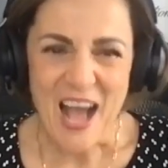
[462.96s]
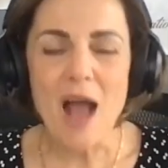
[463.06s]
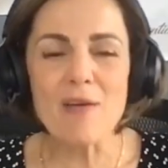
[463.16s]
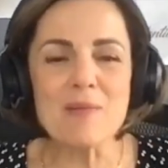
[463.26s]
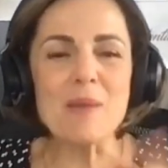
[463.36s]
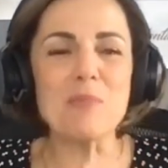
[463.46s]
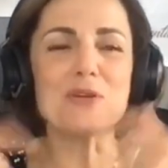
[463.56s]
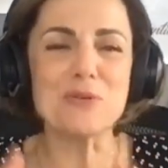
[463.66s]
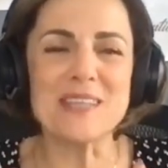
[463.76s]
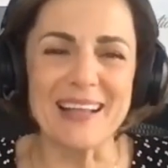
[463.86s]
I remember
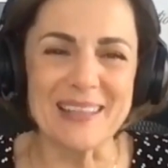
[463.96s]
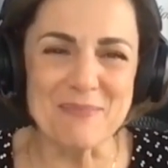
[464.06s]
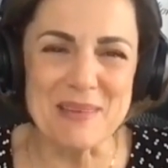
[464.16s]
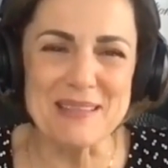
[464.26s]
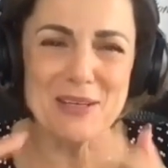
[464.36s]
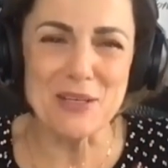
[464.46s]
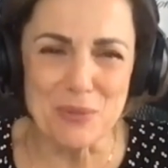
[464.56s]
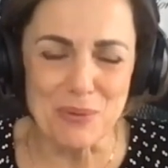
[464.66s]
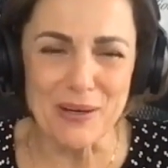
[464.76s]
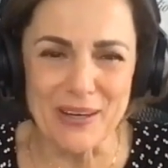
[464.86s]
you telling me that
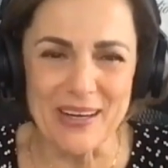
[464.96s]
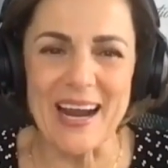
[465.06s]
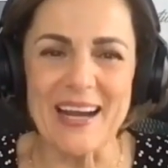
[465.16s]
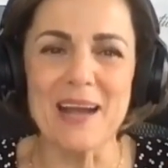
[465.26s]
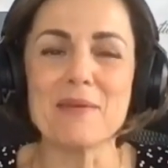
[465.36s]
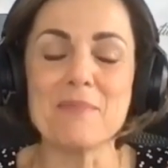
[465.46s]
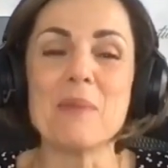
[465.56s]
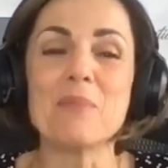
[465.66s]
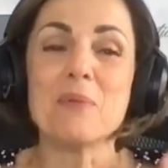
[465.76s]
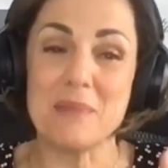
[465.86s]
you were, and I
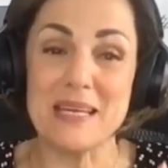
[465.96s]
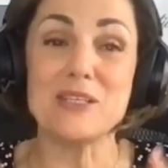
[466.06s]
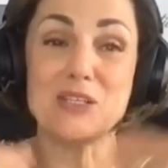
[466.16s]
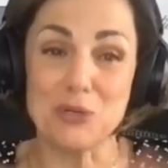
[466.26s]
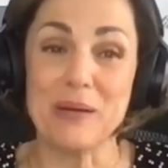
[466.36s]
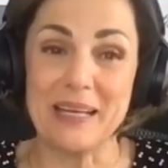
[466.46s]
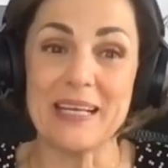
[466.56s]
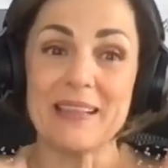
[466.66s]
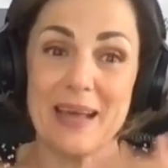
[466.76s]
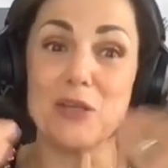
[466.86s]
remember me
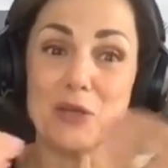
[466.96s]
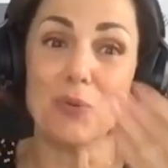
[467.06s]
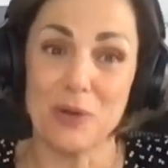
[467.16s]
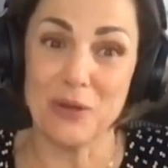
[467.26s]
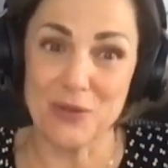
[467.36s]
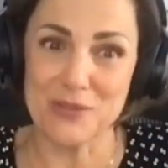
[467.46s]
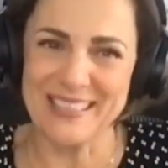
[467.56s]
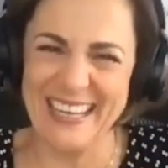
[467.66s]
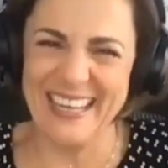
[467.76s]
doing that you were also.